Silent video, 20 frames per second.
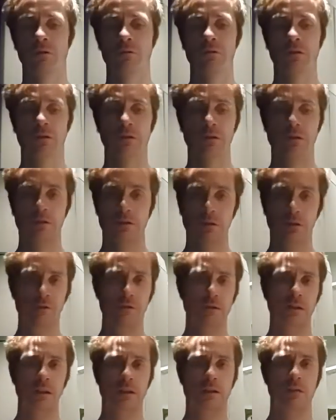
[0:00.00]
So this is
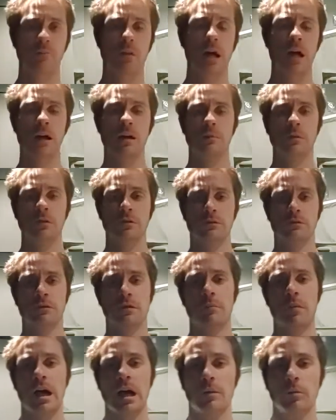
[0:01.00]
even like the Bible.
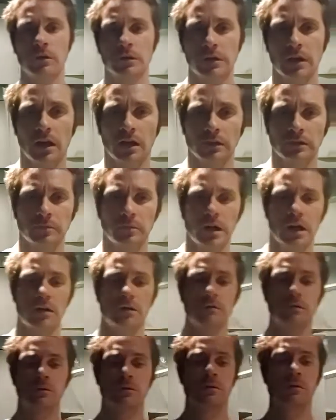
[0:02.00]
The Bible talks about
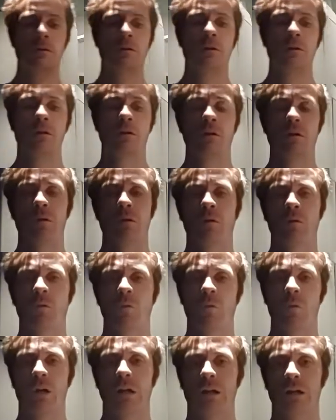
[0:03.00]

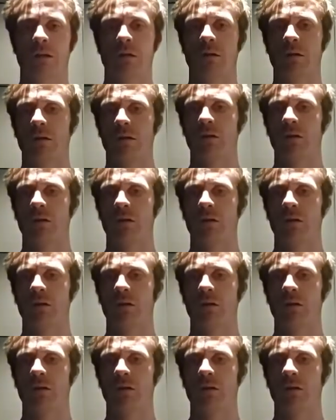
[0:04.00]
when.